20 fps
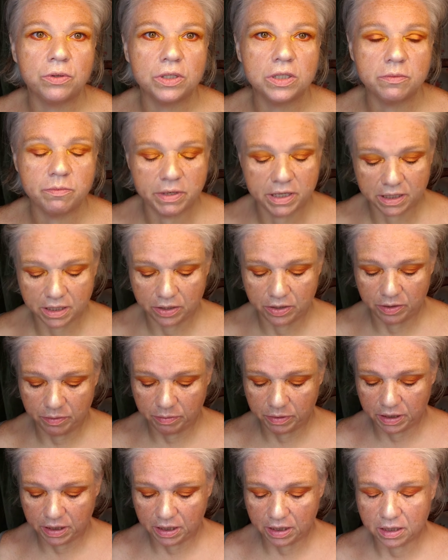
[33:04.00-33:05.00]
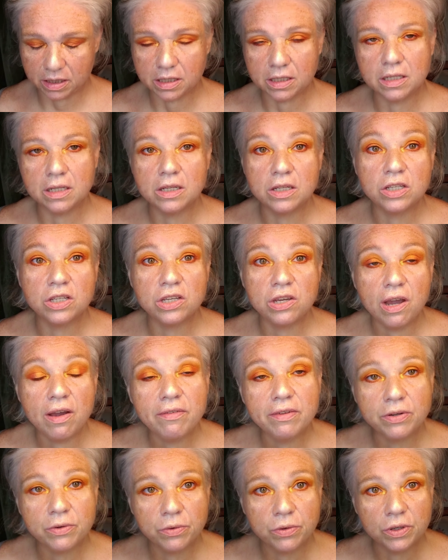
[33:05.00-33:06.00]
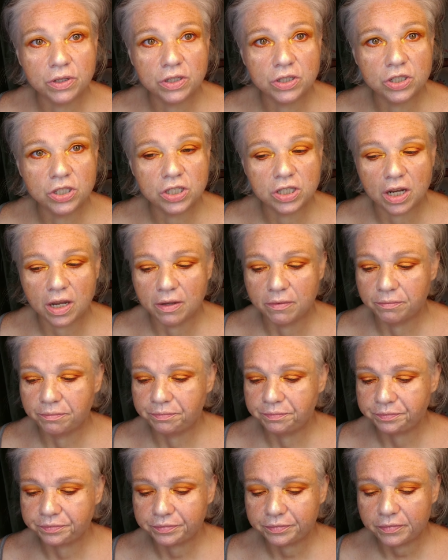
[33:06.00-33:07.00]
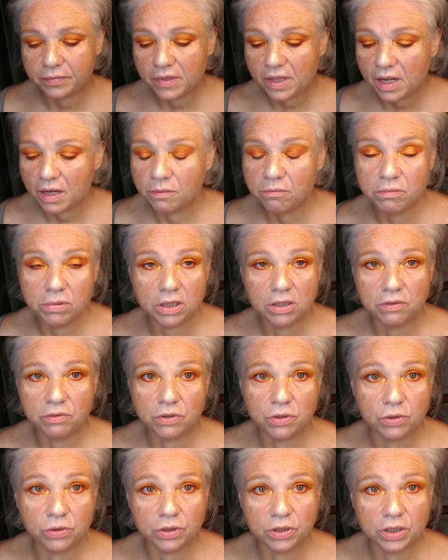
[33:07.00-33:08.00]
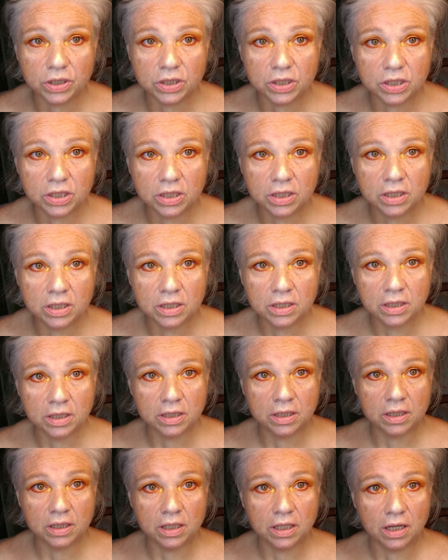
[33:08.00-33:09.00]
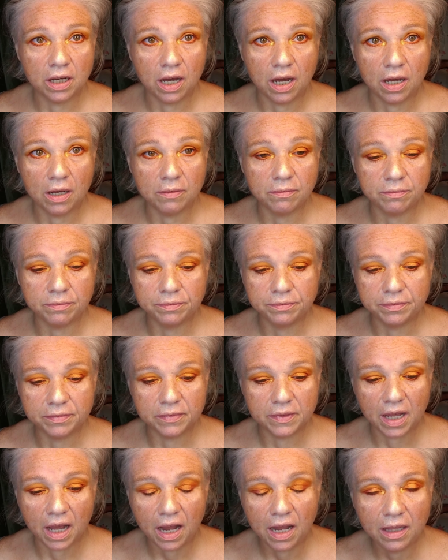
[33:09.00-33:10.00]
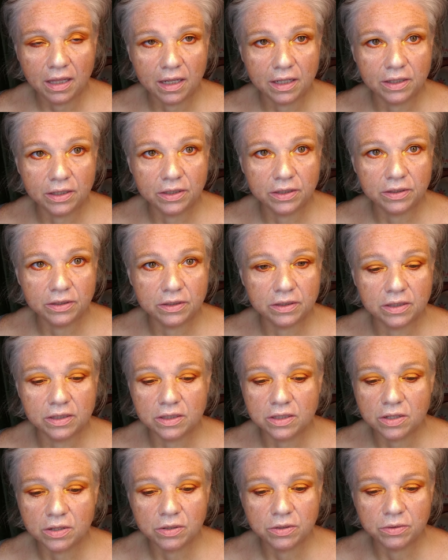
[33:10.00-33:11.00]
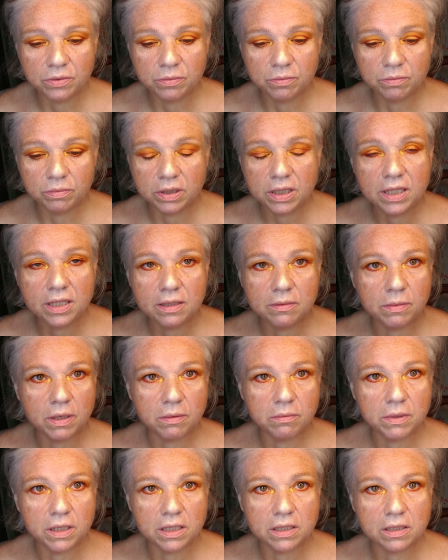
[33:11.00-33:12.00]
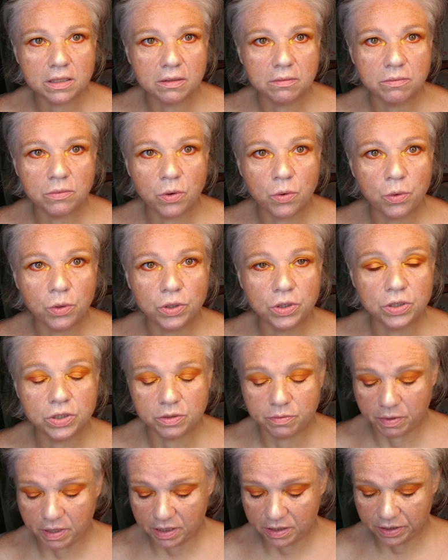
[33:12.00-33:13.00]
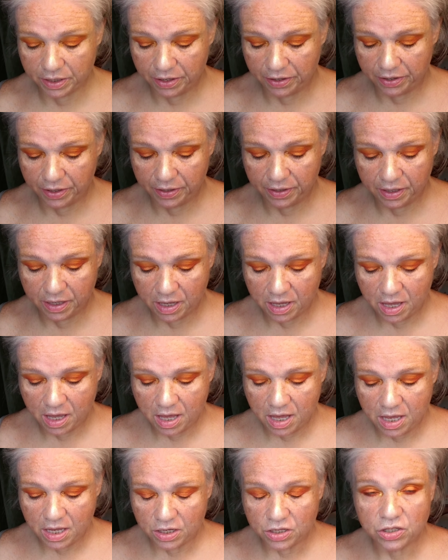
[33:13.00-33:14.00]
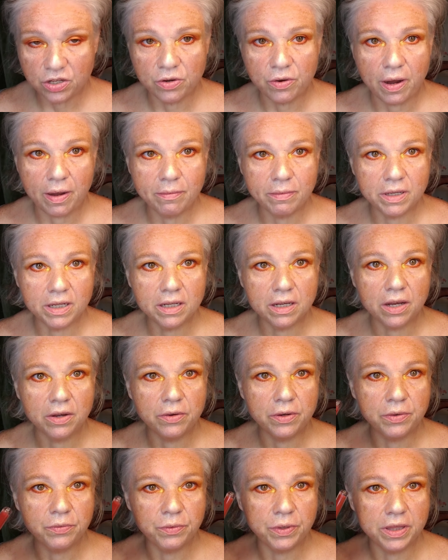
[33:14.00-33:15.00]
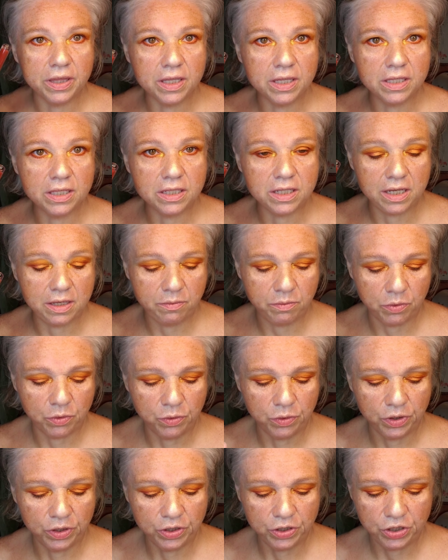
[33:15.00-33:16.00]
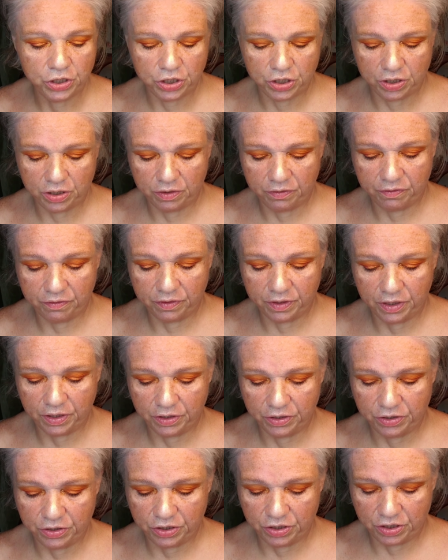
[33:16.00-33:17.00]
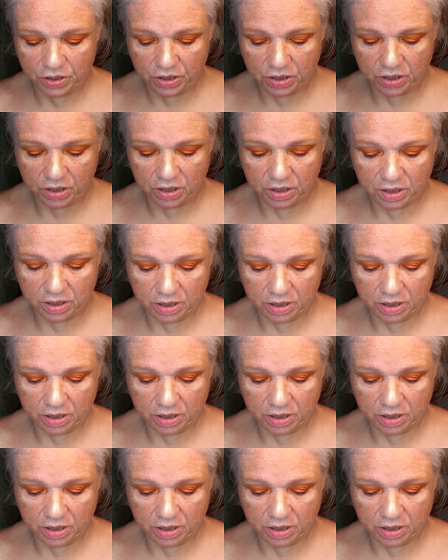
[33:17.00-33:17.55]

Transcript: orange mascara, please. You have an orange, beautiful orange eyeliner, so please make me some orange mascara. So I'm going to go in with this deep orange first.